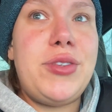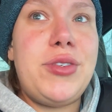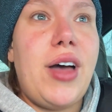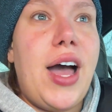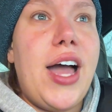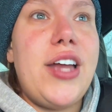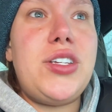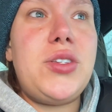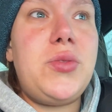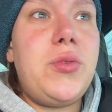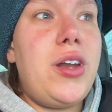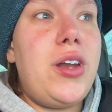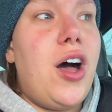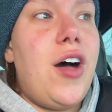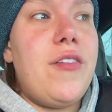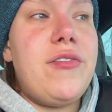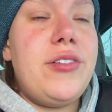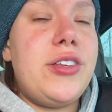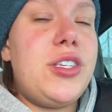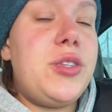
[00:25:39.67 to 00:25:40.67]
So I just want
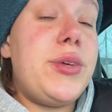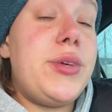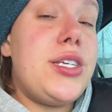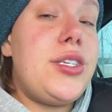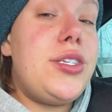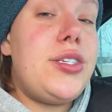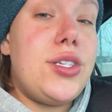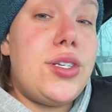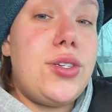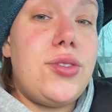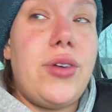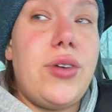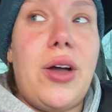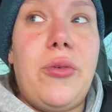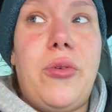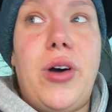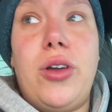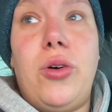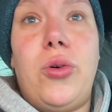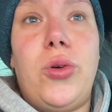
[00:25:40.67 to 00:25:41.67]
to offer this space to you. I
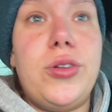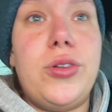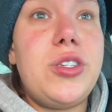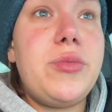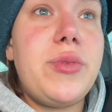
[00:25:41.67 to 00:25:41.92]
want to hold